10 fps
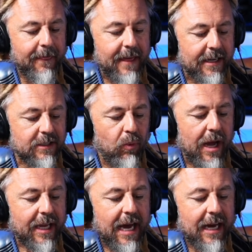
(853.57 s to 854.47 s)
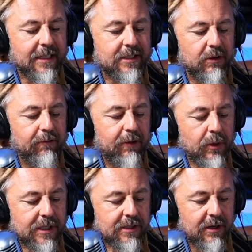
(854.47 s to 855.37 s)
That is why God is so
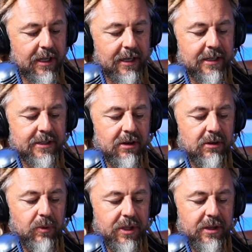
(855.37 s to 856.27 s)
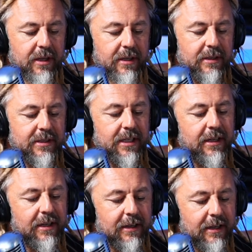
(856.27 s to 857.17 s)
focused on it and concerned with it.
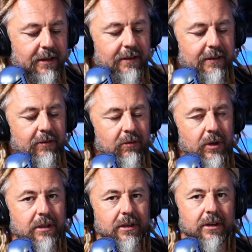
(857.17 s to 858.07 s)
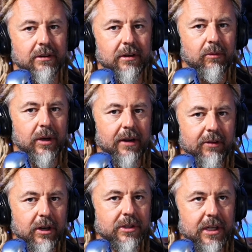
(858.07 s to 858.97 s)
See,
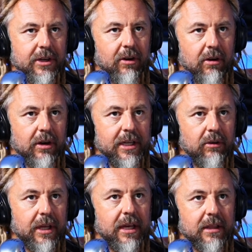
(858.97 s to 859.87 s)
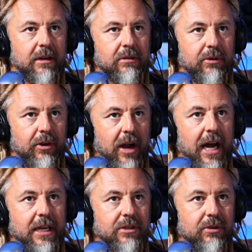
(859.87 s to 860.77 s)
whatever goes into your heart can only get there through your
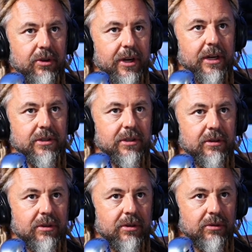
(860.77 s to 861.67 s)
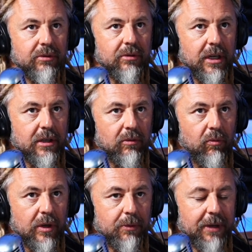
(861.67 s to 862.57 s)
eyes, through your ears, and through
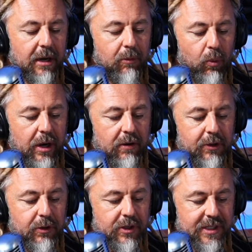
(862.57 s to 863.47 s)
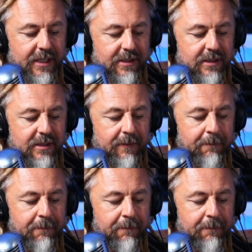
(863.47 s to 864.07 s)
what you become aware of through your senses.